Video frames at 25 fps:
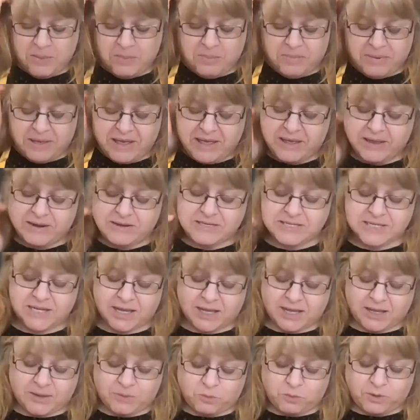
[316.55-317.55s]
But
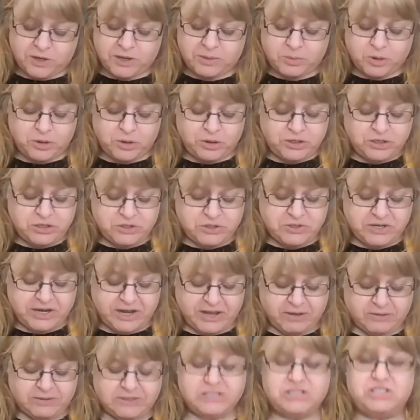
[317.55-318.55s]
what I'm going to do
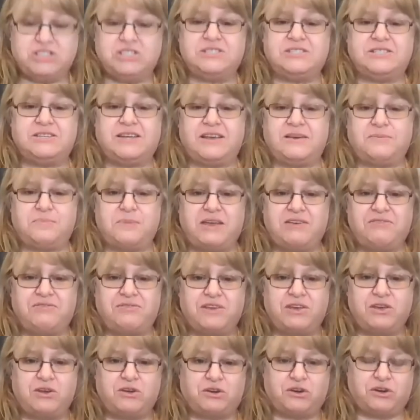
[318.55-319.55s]
now is just take my
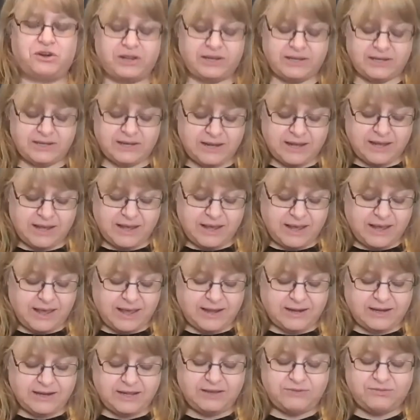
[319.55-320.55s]
finger
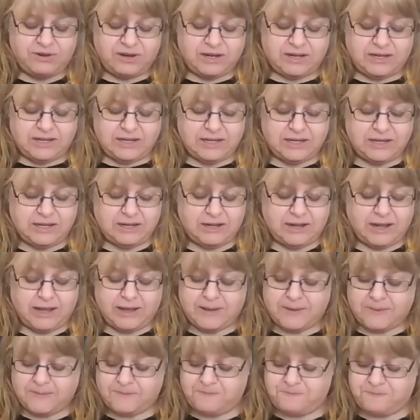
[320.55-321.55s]
and give it a little,
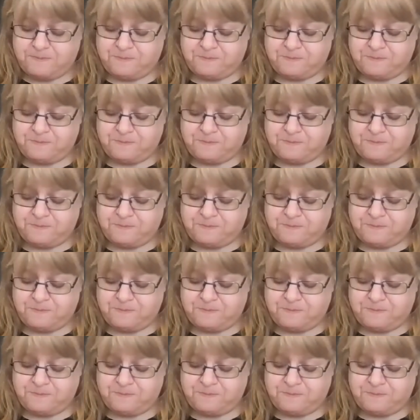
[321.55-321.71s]
I'll